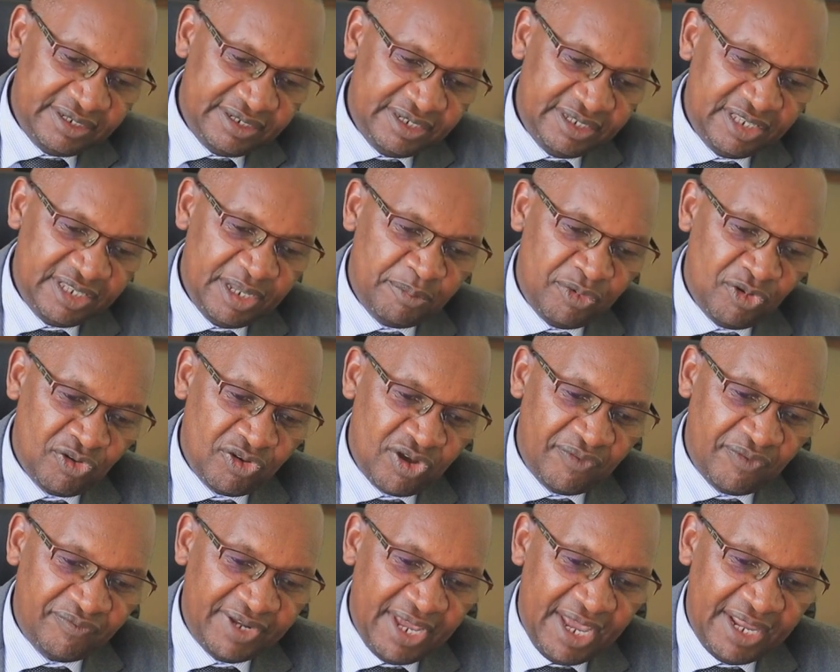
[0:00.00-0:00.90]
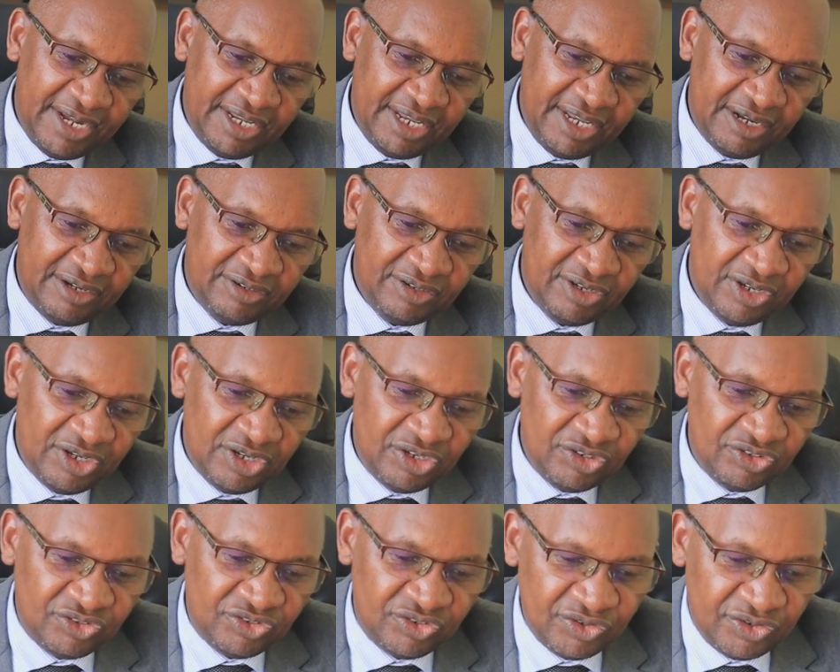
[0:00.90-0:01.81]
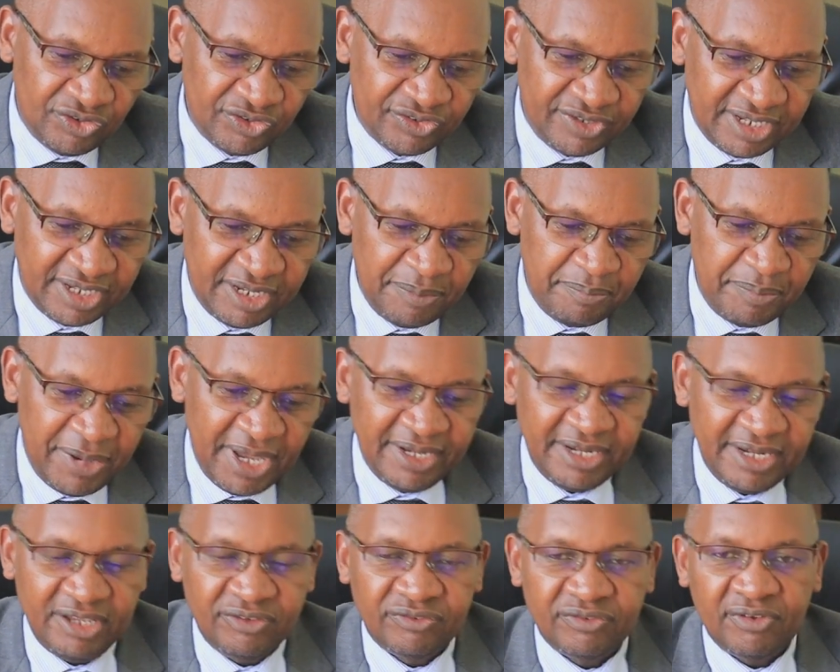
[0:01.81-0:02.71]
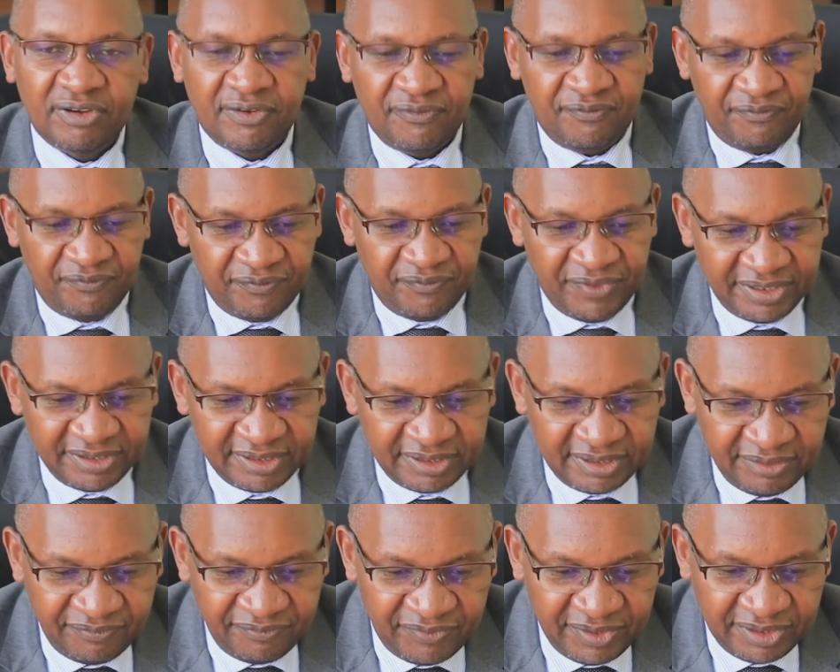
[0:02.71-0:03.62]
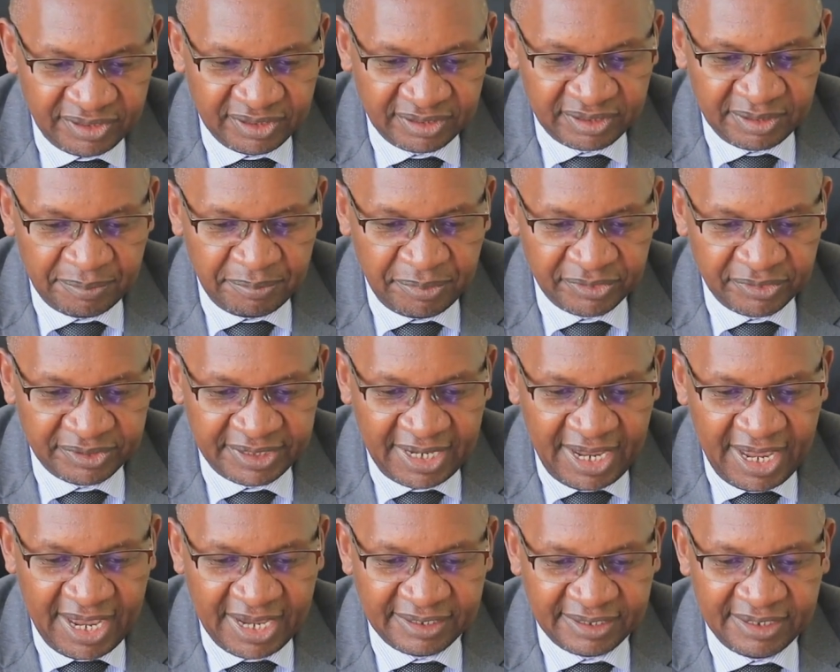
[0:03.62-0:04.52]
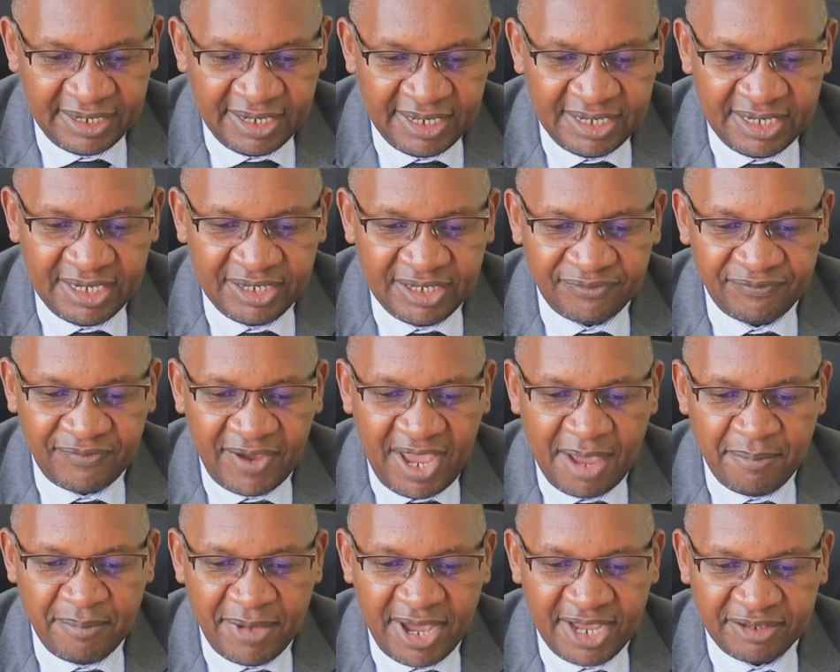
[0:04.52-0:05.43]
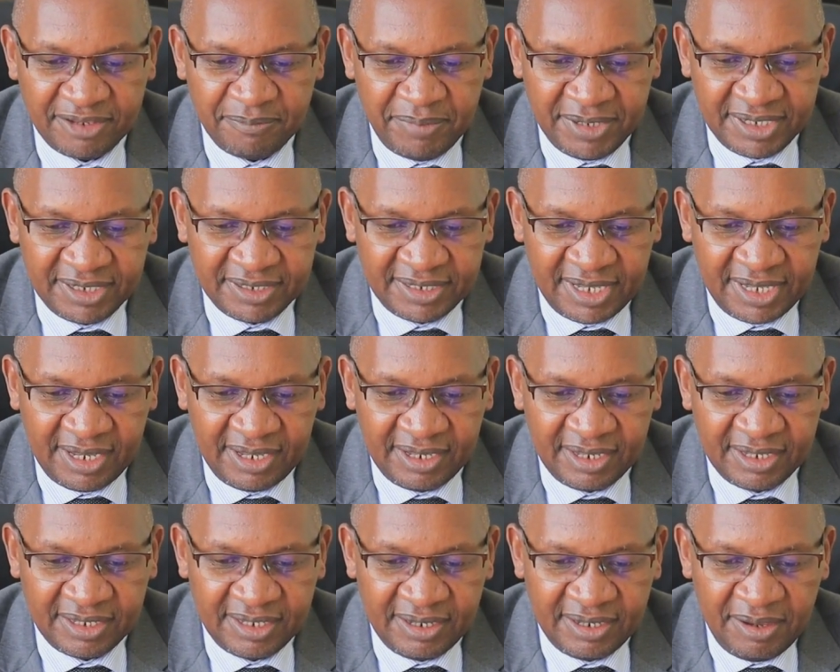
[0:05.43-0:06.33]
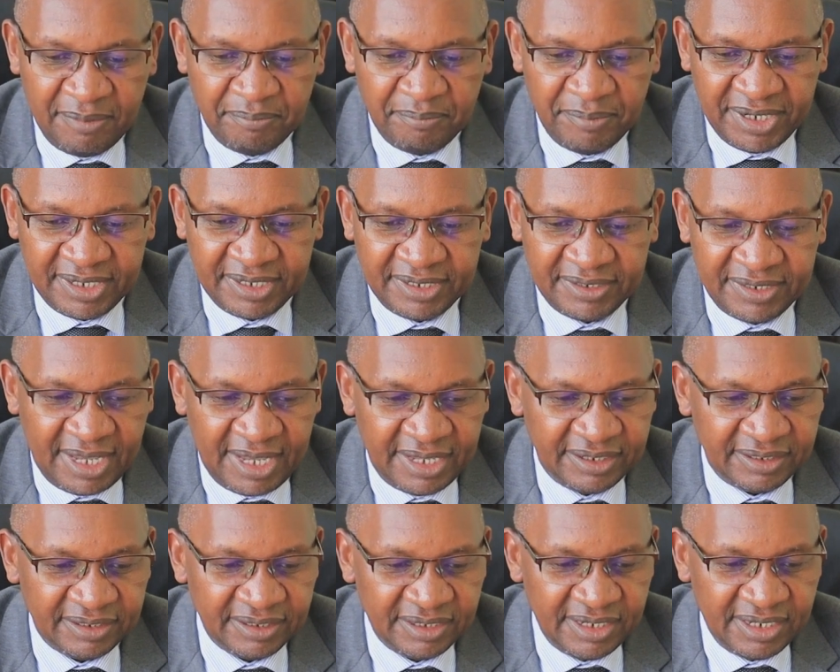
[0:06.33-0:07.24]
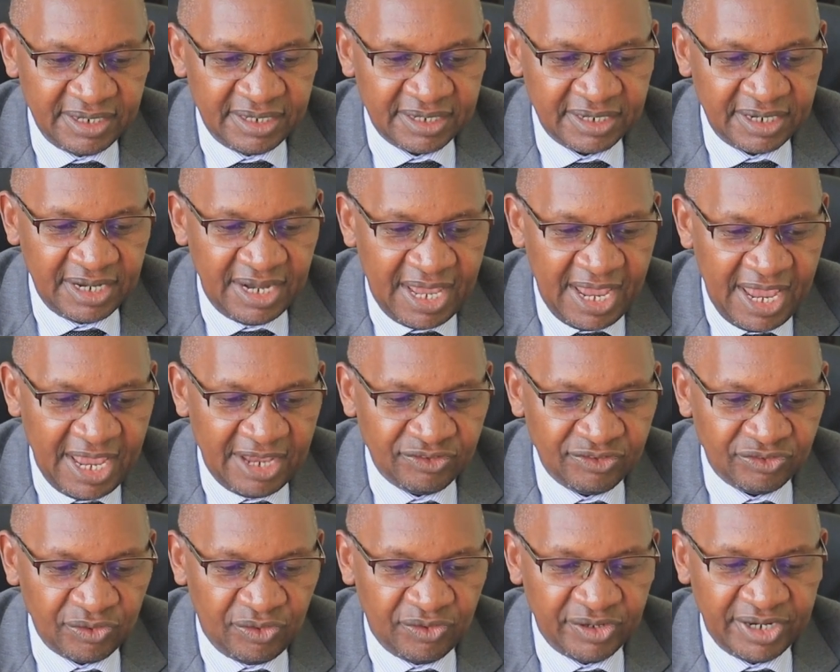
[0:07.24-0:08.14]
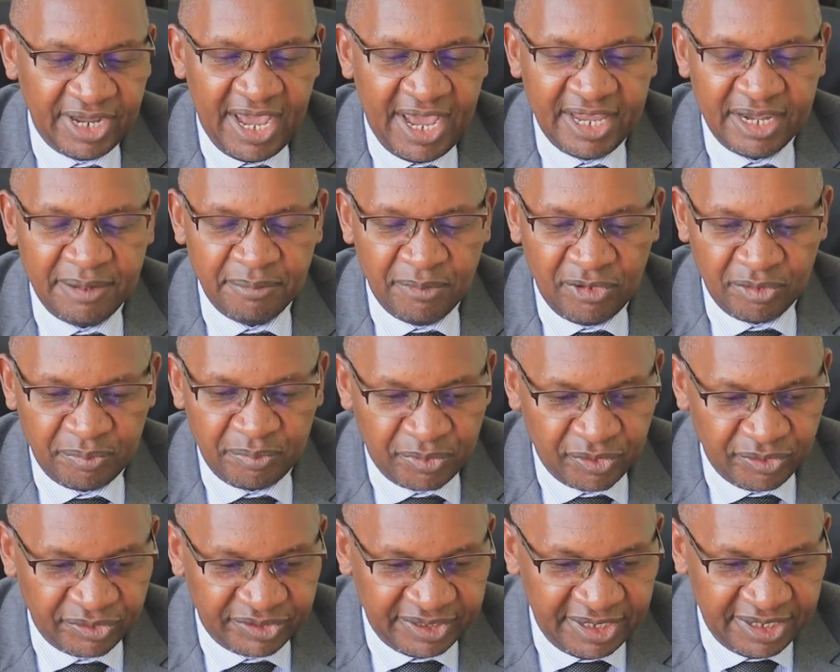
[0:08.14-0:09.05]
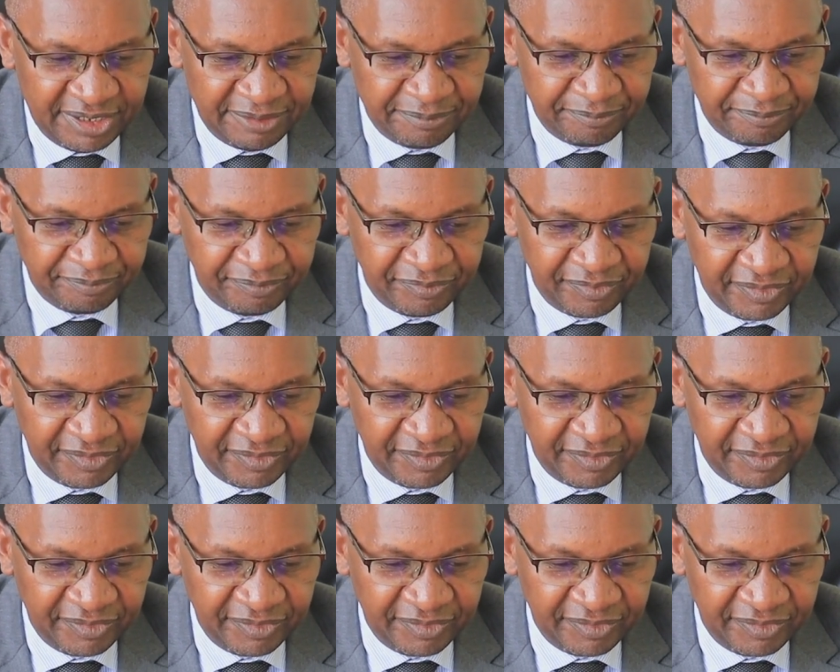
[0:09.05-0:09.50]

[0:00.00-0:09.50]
in the book of Daniel, shows that dependence on vegetable diet is far much better than reliance on animal protein.